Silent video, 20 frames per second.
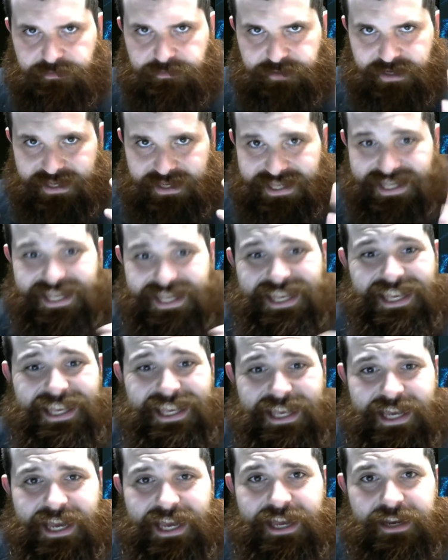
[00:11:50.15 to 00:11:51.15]
and
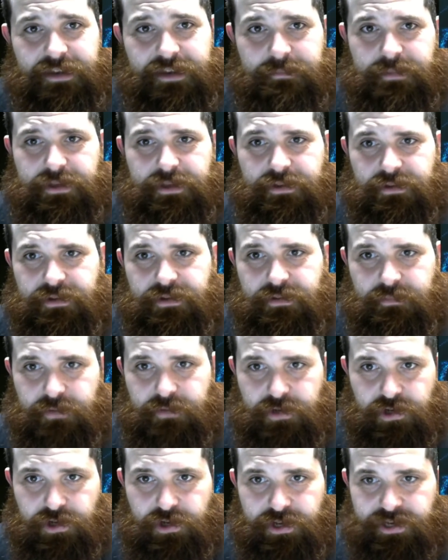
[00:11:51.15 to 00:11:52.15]
he had to be
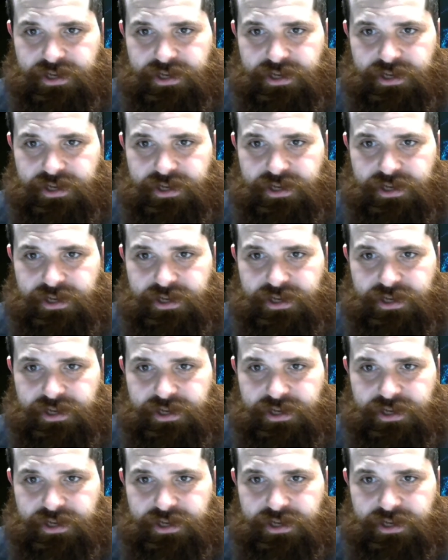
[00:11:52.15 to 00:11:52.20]
good.